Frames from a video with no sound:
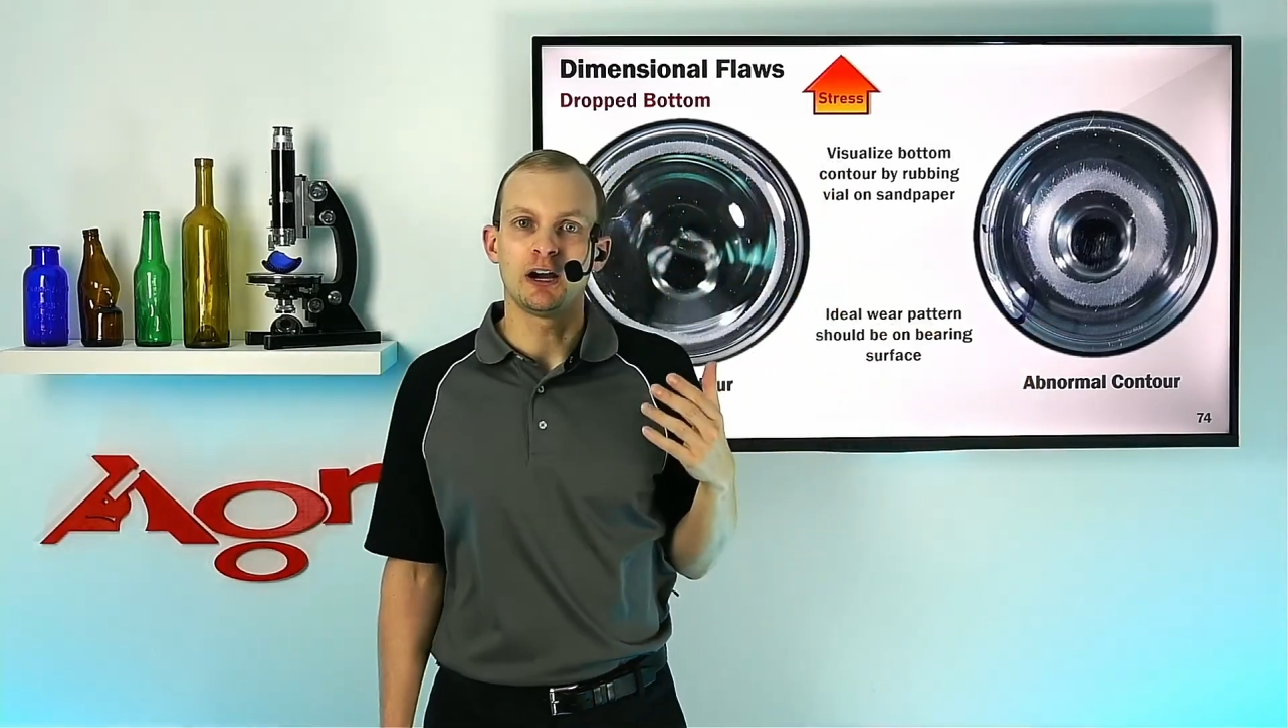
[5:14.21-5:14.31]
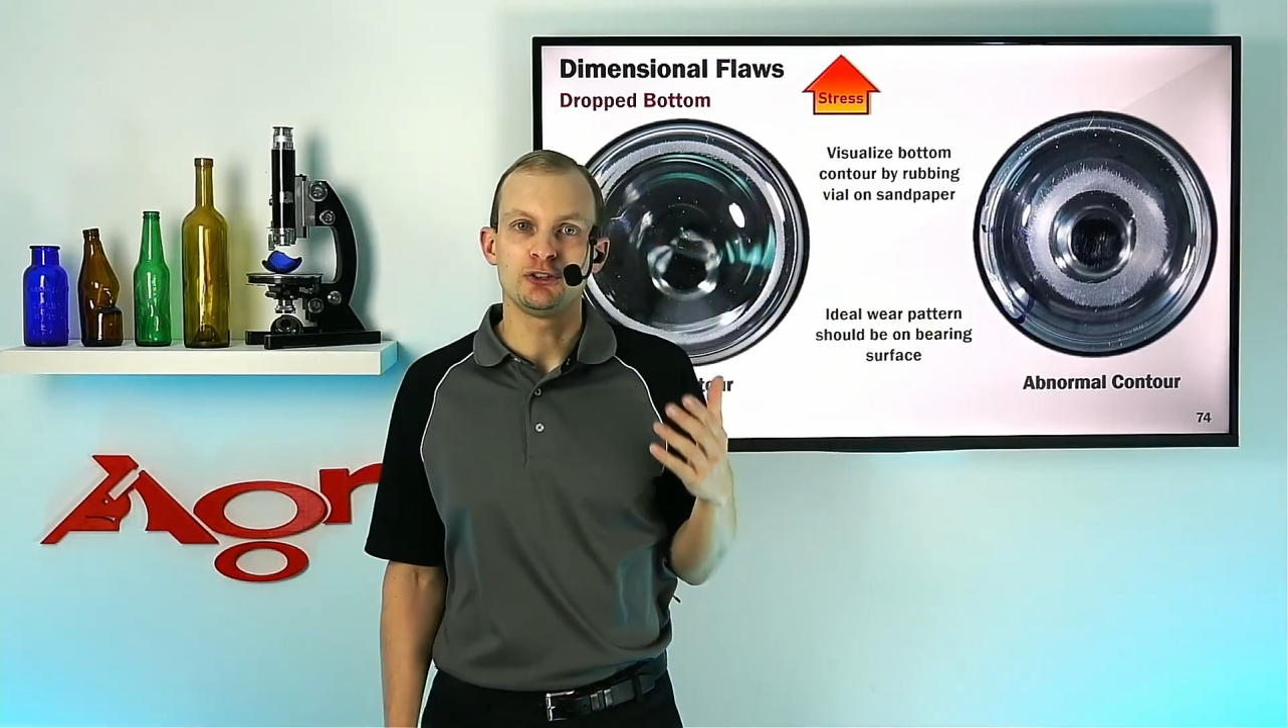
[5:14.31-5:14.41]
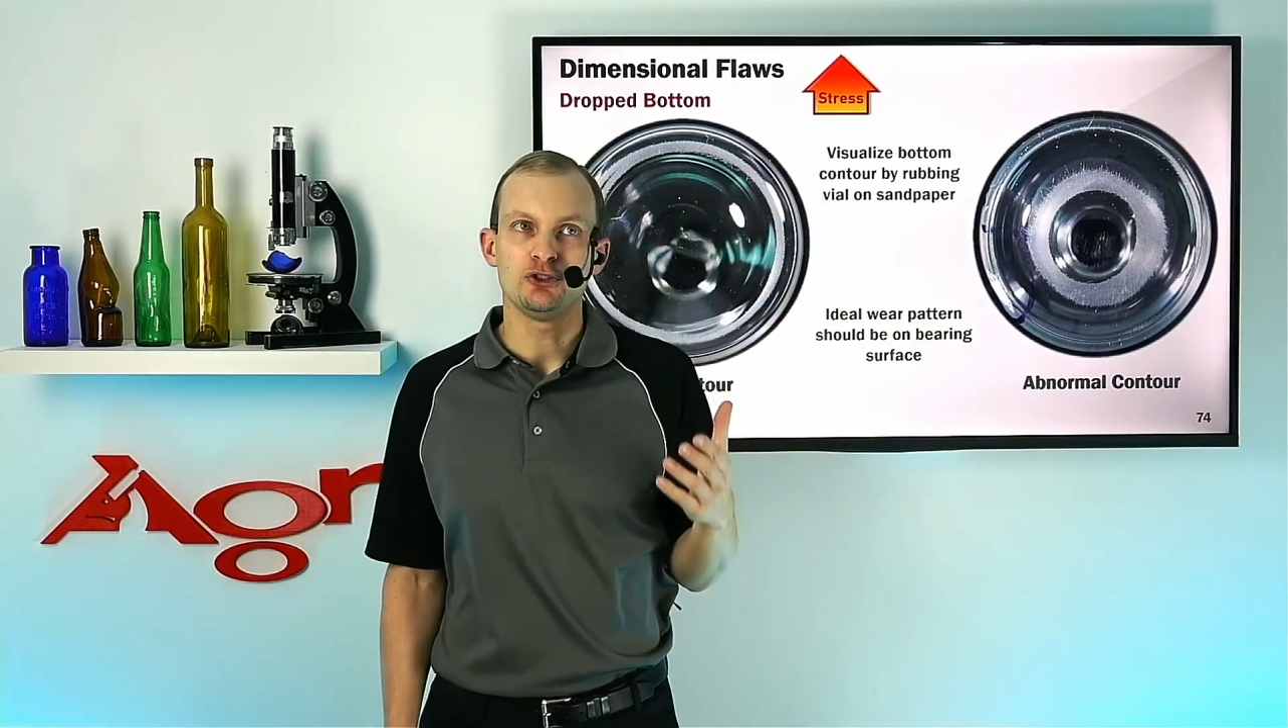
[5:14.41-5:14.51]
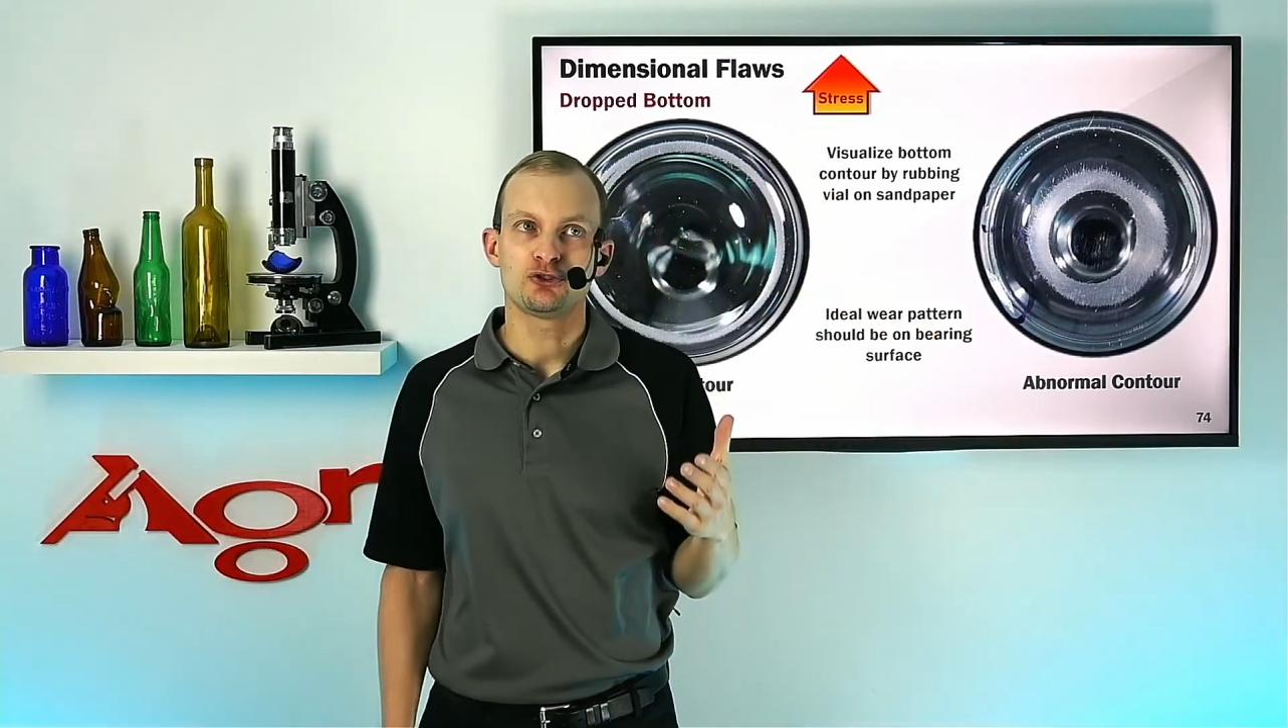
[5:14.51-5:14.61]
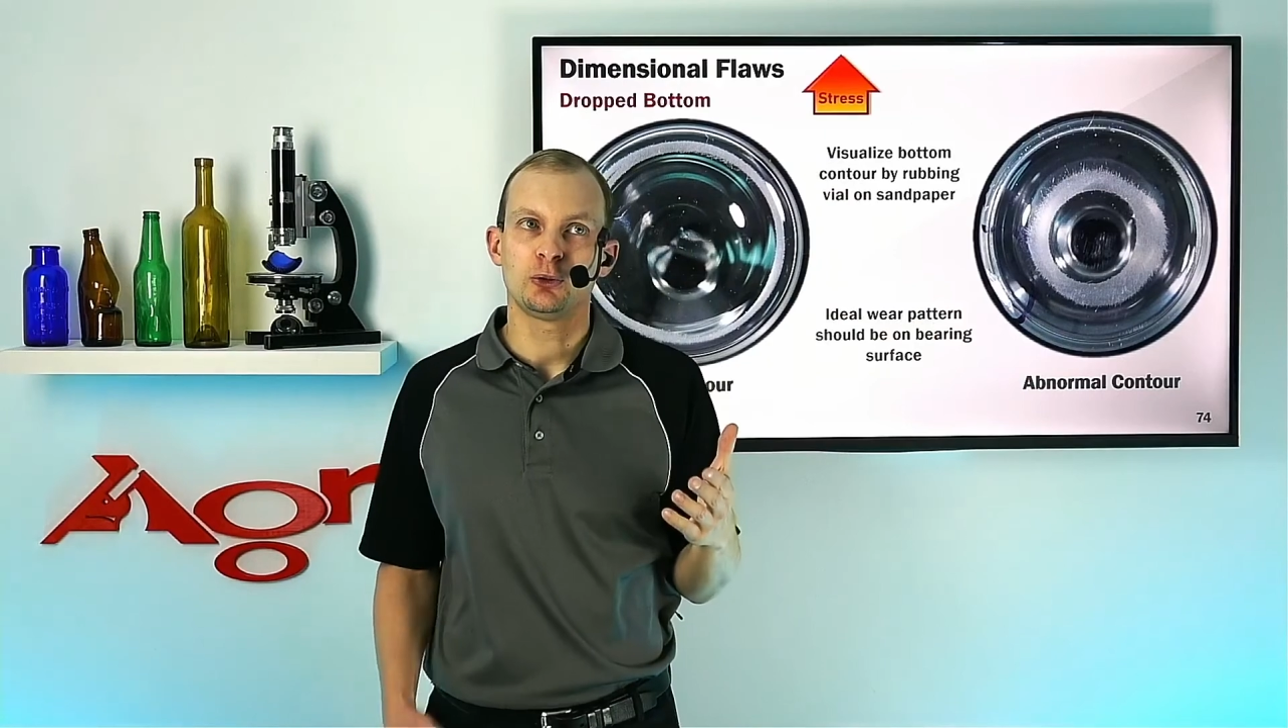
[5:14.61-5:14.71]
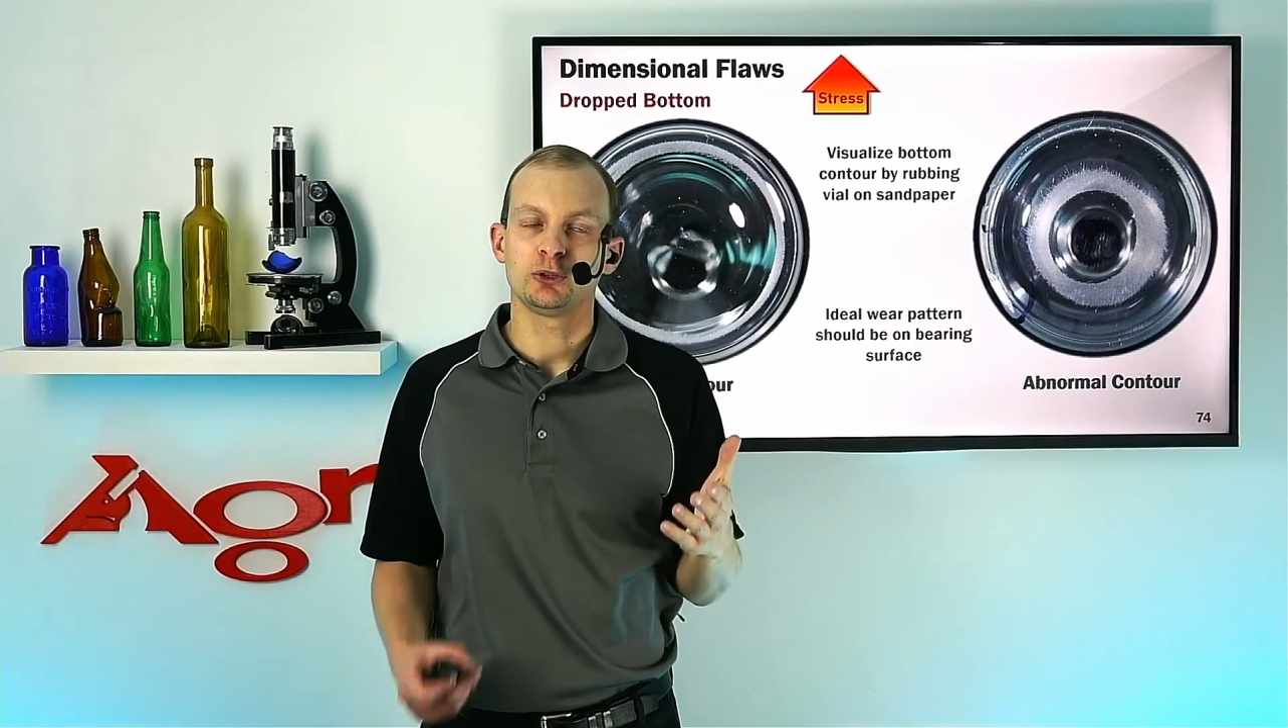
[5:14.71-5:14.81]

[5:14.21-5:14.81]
unusual